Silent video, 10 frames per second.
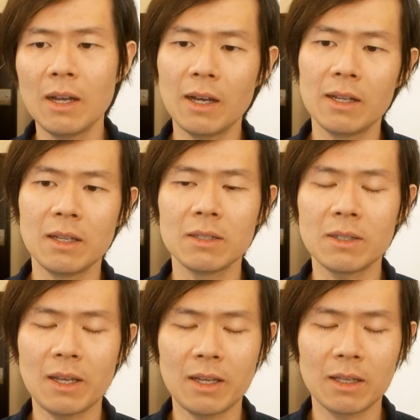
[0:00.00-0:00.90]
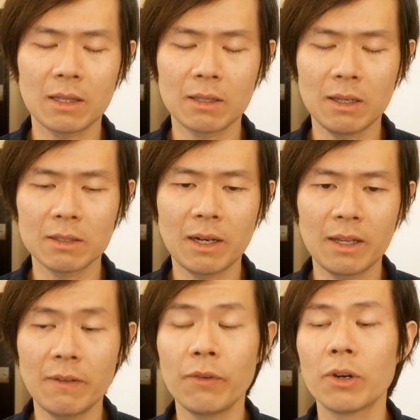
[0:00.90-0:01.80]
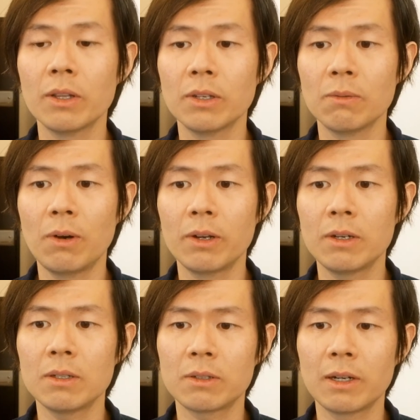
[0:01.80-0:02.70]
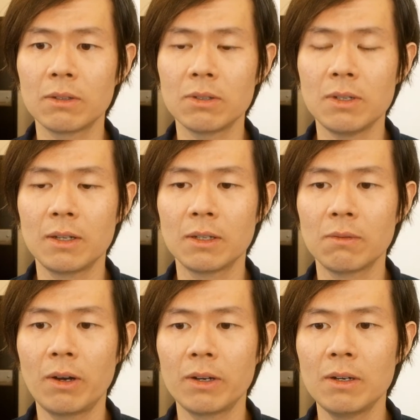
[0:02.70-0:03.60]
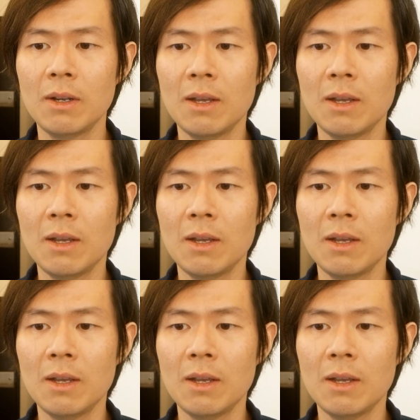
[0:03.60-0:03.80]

They say it's like if you're underwater, trying to see underwater.